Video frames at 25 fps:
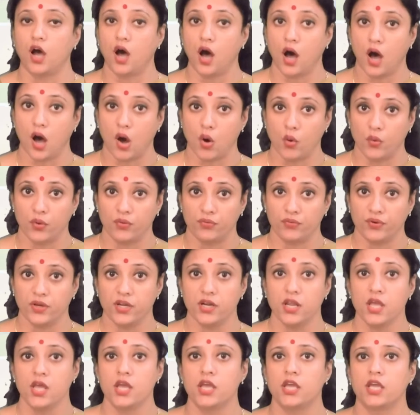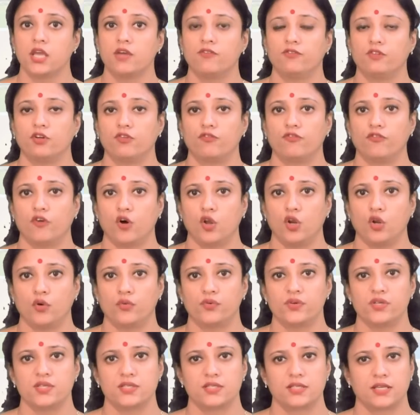However, if the
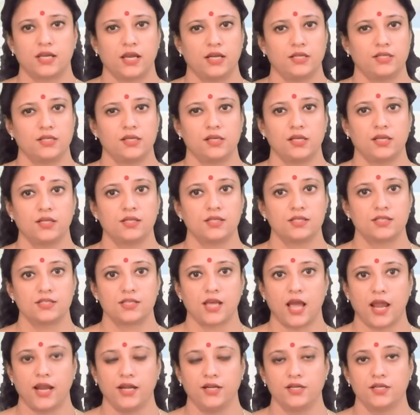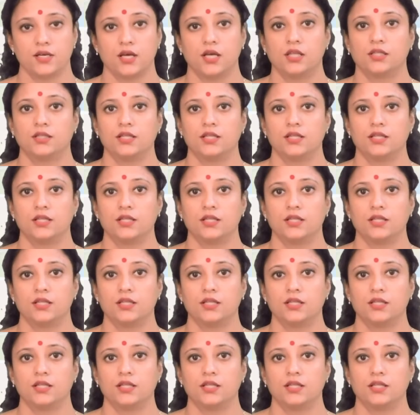followers get an insight